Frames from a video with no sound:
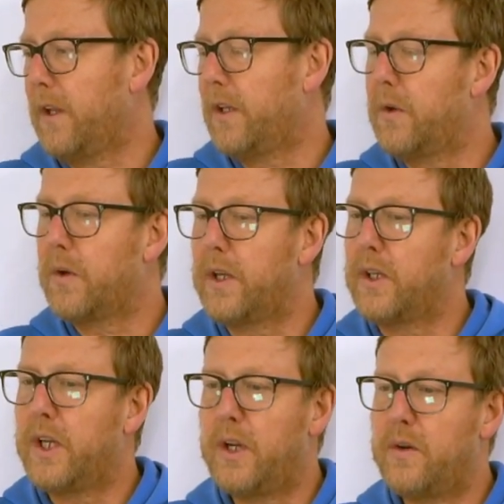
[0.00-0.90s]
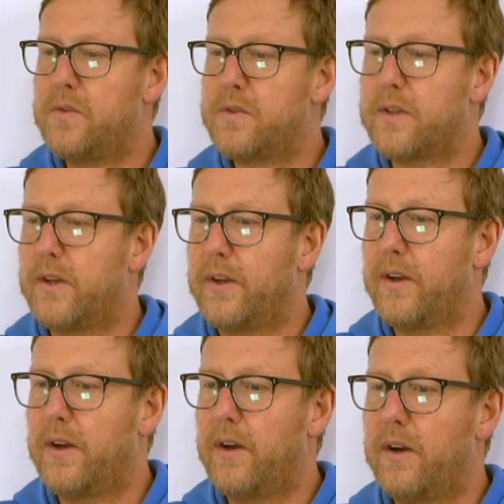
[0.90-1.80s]
You can use
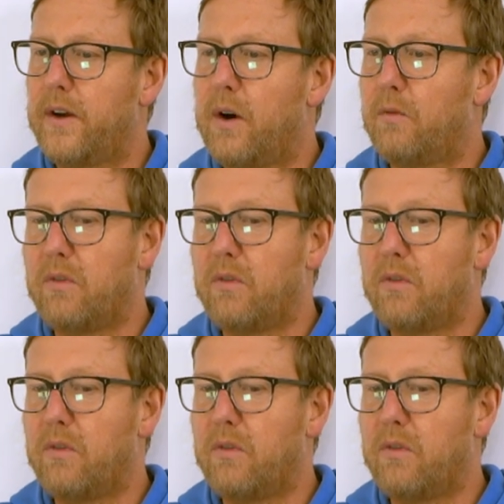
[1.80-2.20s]
a whole